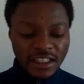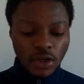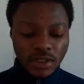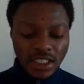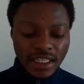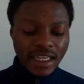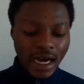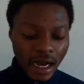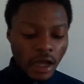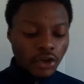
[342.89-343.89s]
Don't say
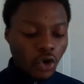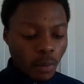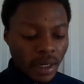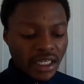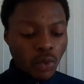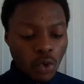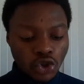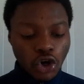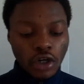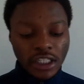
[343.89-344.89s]
that, nobody warned
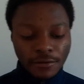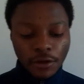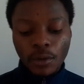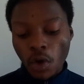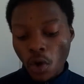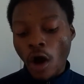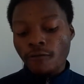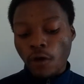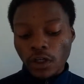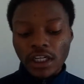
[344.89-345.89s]
you, I'll leave you more
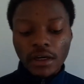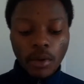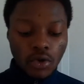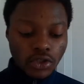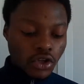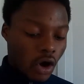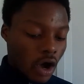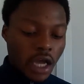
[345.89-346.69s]
fucked than a porn star.